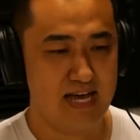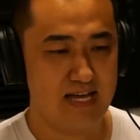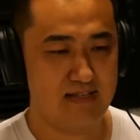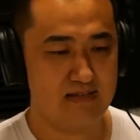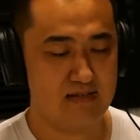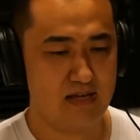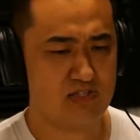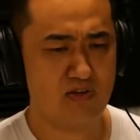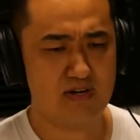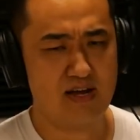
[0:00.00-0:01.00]
and
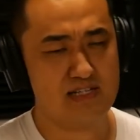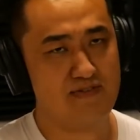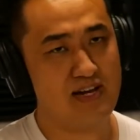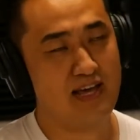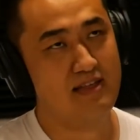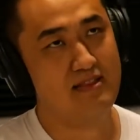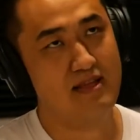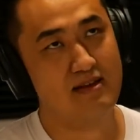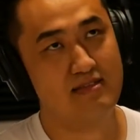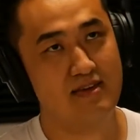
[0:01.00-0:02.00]
it's not a nice feeling. And,
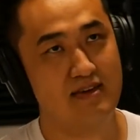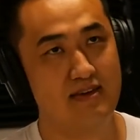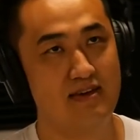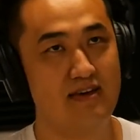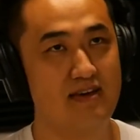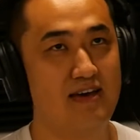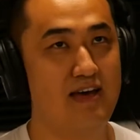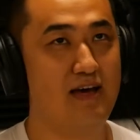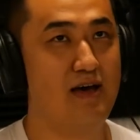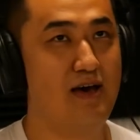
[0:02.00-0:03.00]
and I think
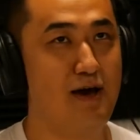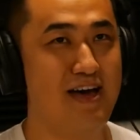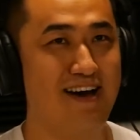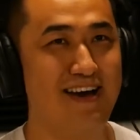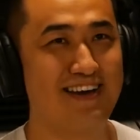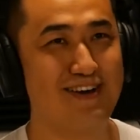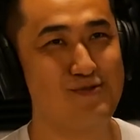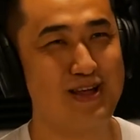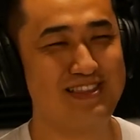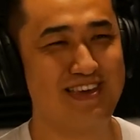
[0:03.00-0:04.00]
uh, I, I kind of
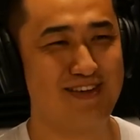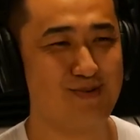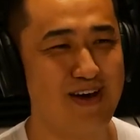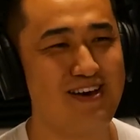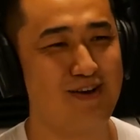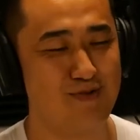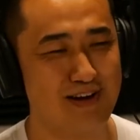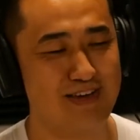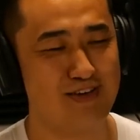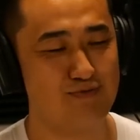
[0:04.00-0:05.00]
went the other way. I
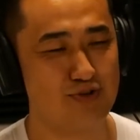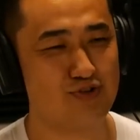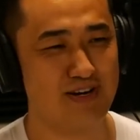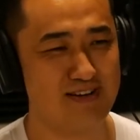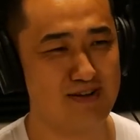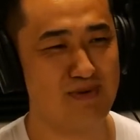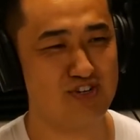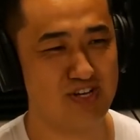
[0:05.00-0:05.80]
really retreated in my